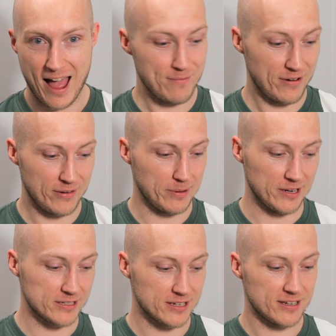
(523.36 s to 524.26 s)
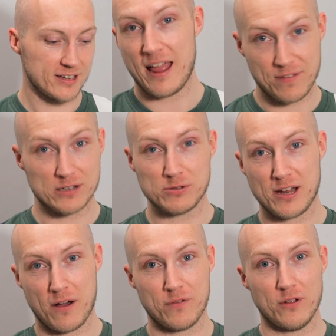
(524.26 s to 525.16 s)
I'm very pleased. If this was
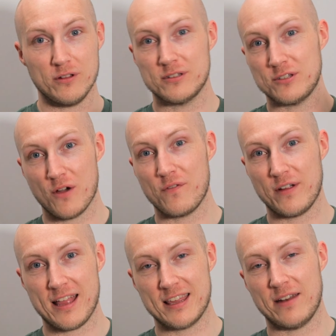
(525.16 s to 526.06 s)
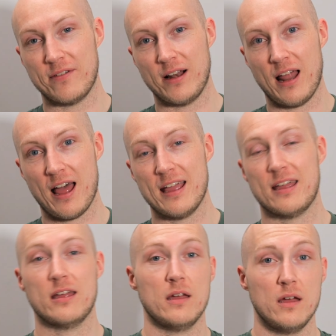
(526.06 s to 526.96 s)
helpful, don't forget to give it a
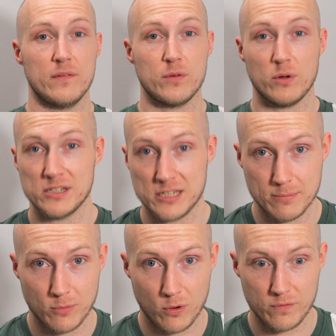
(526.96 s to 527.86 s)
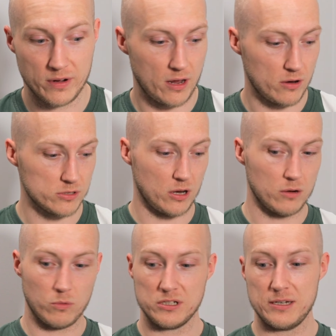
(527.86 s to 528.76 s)
like. If you want to see more videos
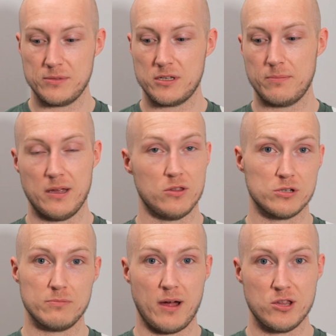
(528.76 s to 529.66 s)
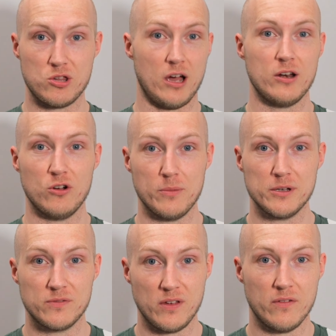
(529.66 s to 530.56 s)
on what seems to be just my
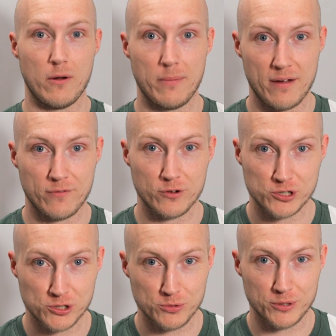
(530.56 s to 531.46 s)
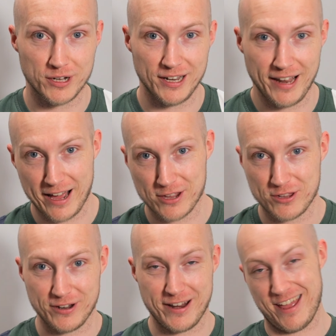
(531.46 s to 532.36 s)
ginormous Vivobarefoot shoe
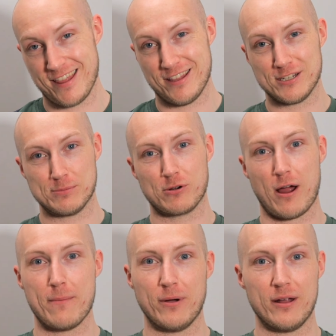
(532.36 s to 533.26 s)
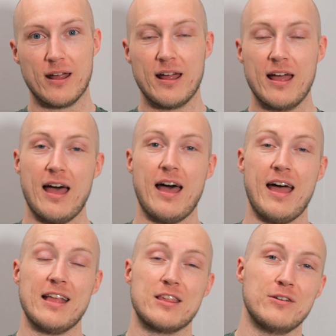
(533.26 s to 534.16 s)
collection, hit the subscribe button.
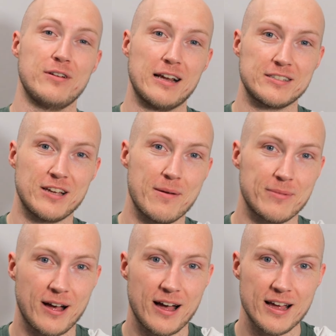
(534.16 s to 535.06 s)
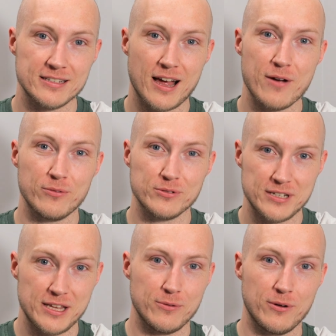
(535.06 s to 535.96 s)
Until next time, guys, I will
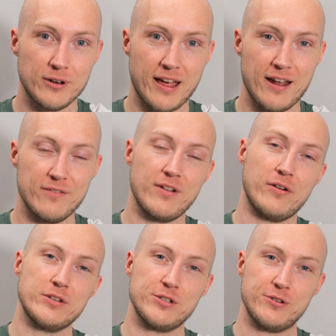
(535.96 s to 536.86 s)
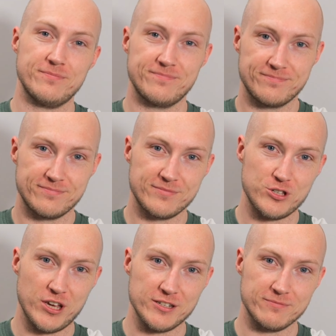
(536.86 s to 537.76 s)
see you all again very soon.
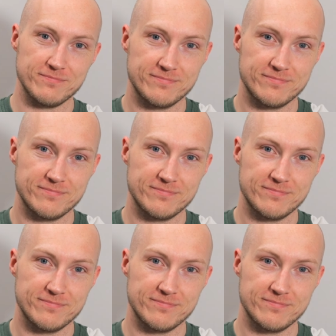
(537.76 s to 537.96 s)
Cheers.